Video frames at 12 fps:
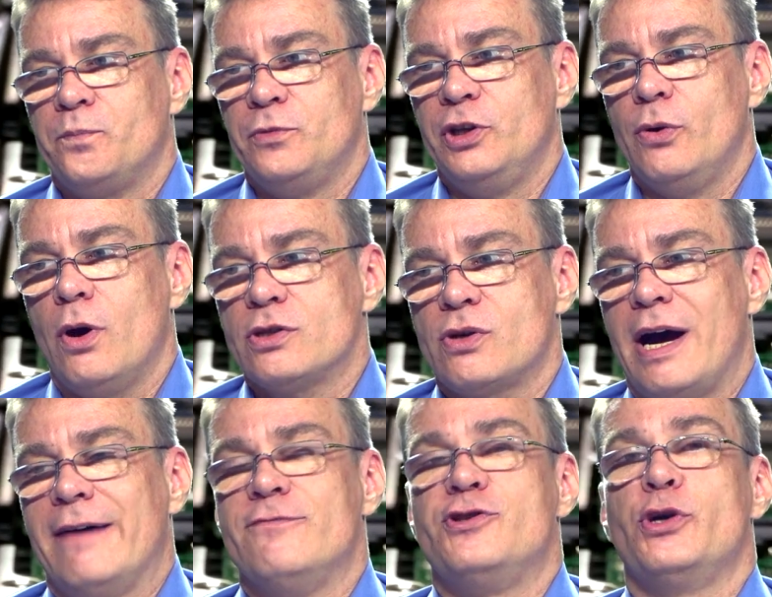you also
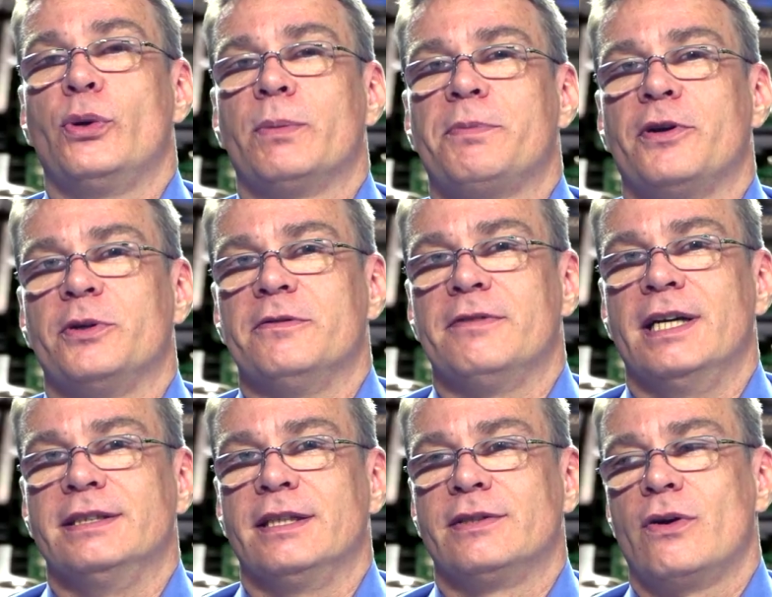have Juniper
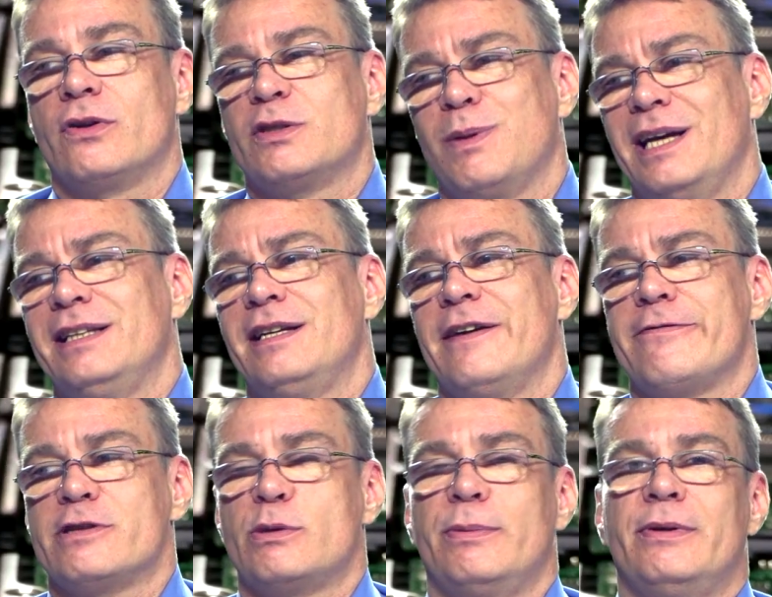devices. I'll explain the
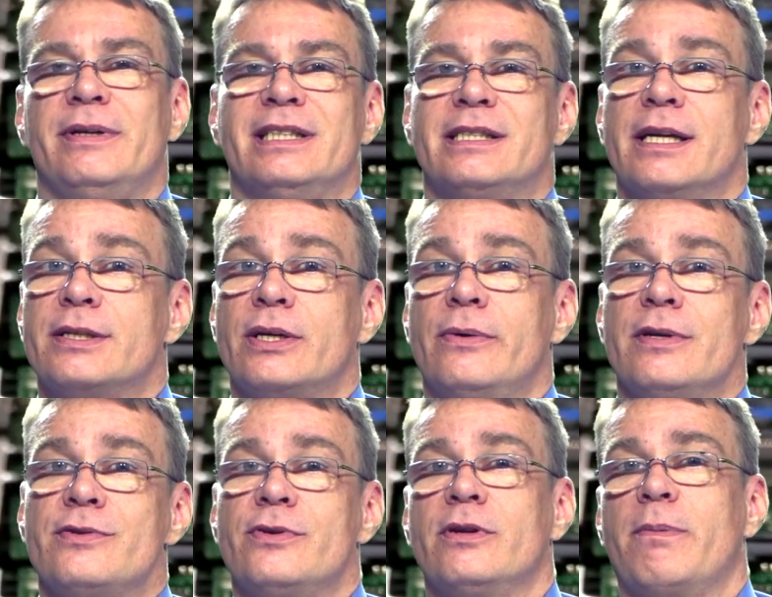difference between Cisco
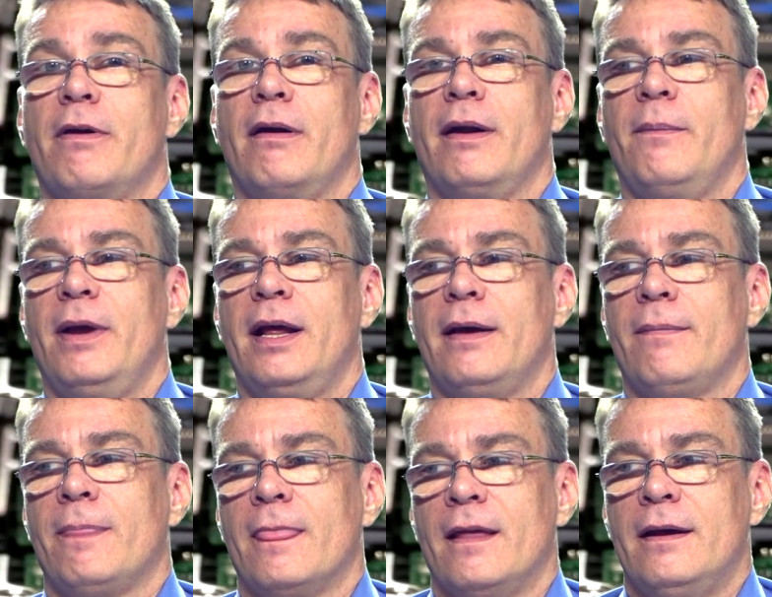and Juniper in a minute.
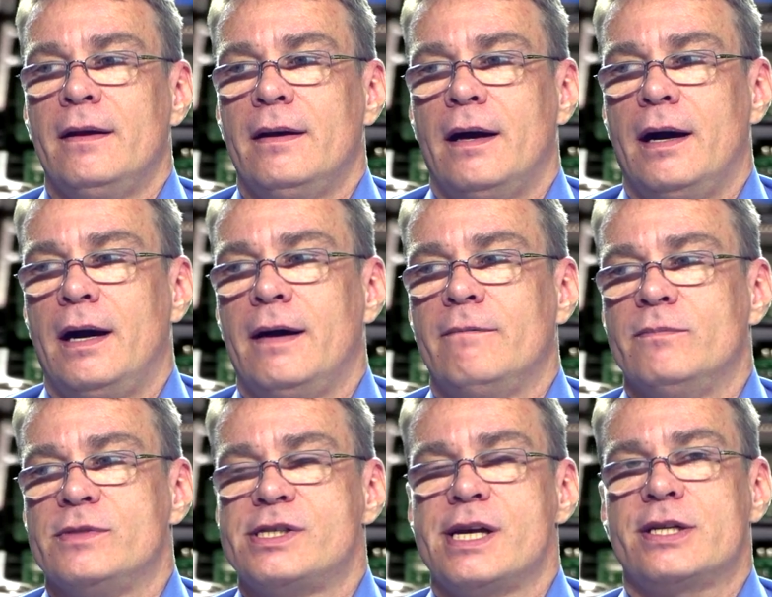
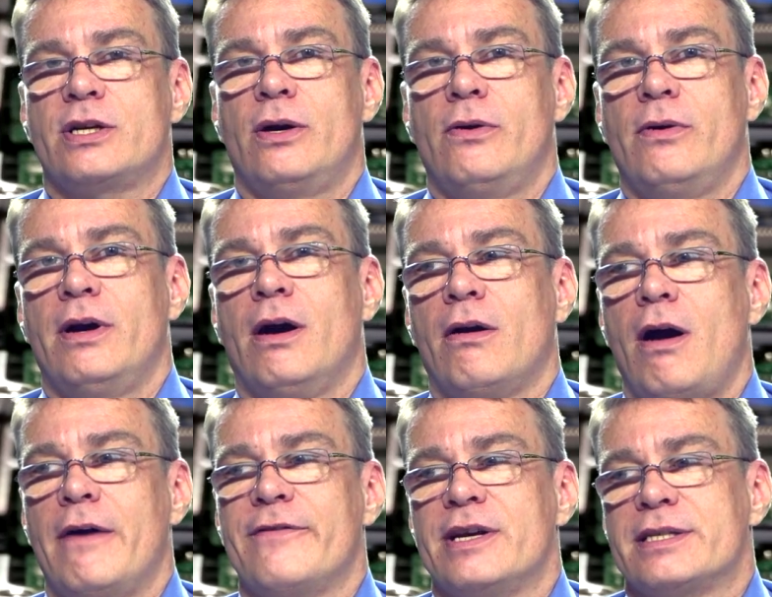Cisco are
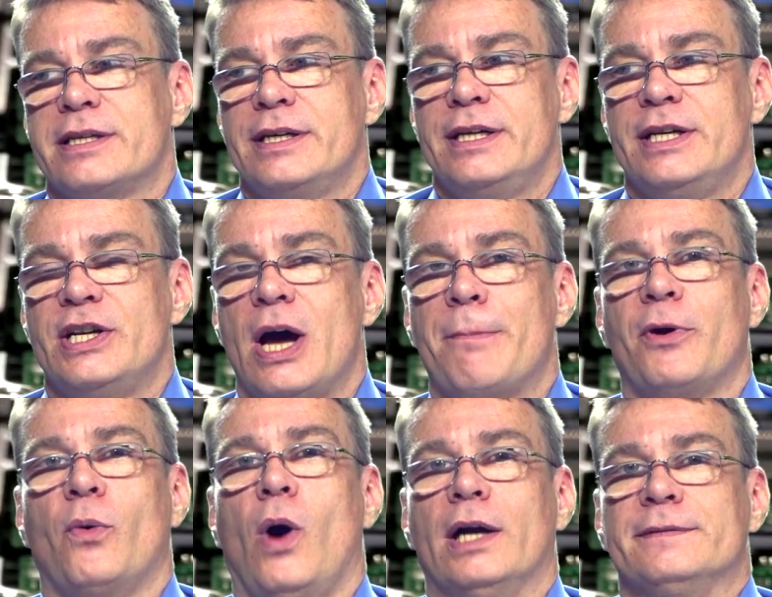obviously
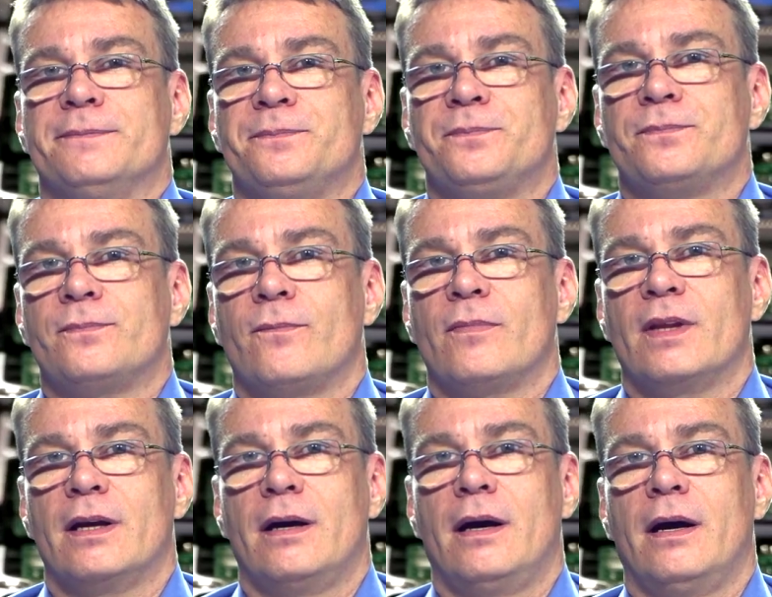number 1.
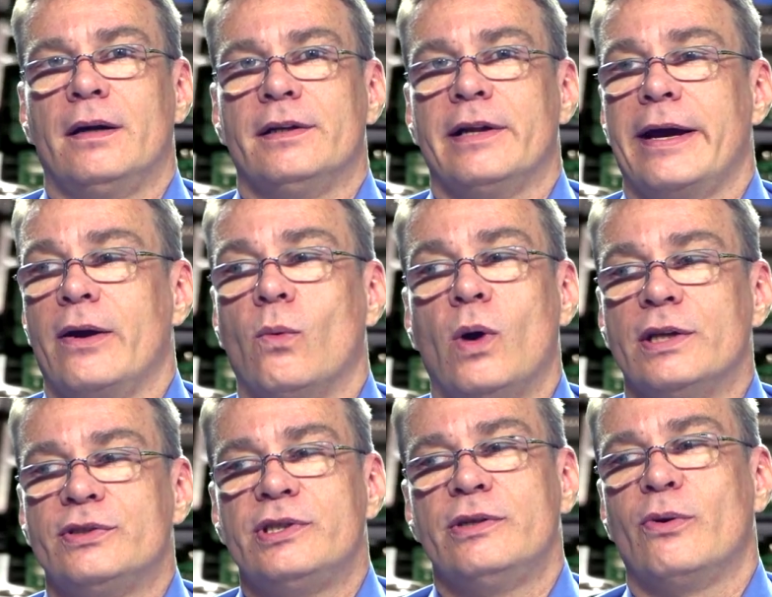On Layer
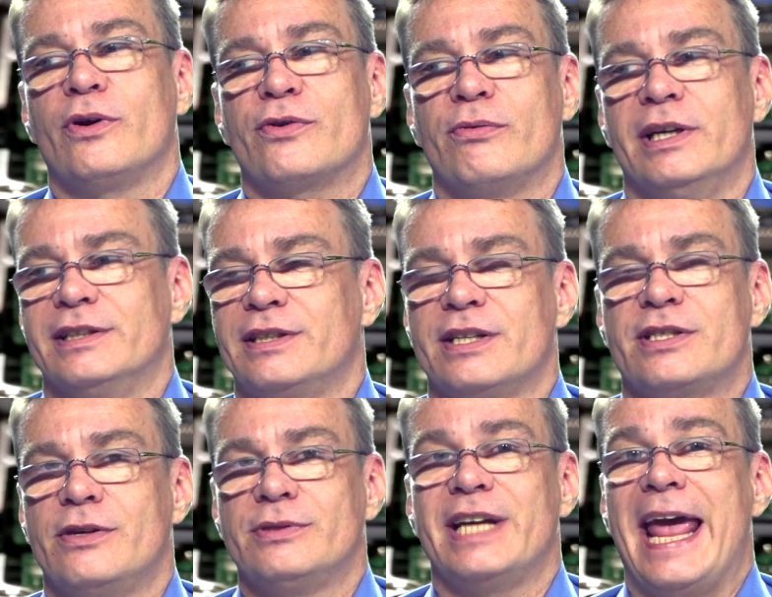1, 2, or 3.
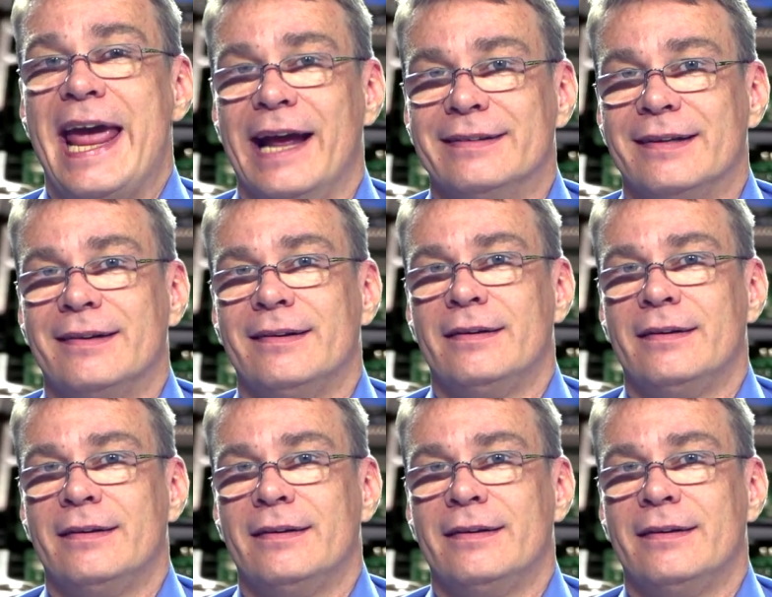Cisco's it.